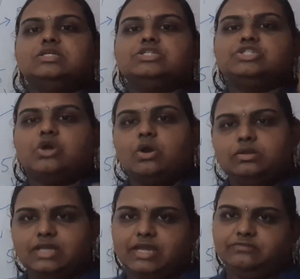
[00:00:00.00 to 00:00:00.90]

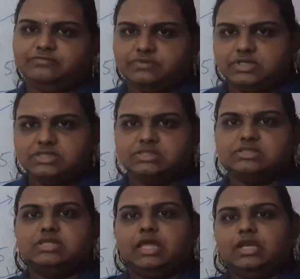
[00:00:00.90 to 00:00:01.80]
short hand first,
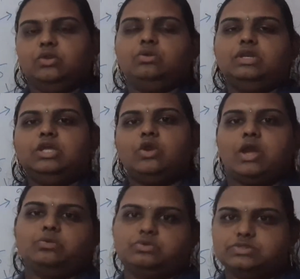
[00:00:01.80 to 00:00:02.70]
then only you
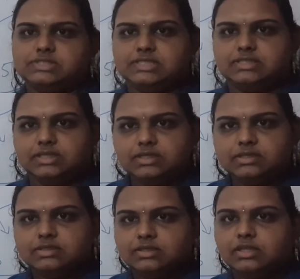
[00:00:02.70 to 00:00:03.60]
have to see the
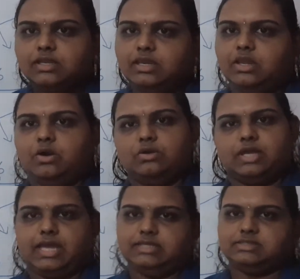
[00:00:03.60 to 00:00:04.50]
long
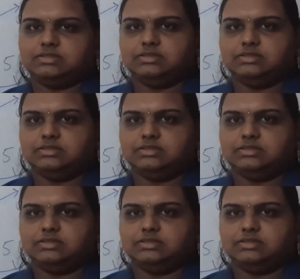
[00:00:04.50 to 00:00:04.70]
hand.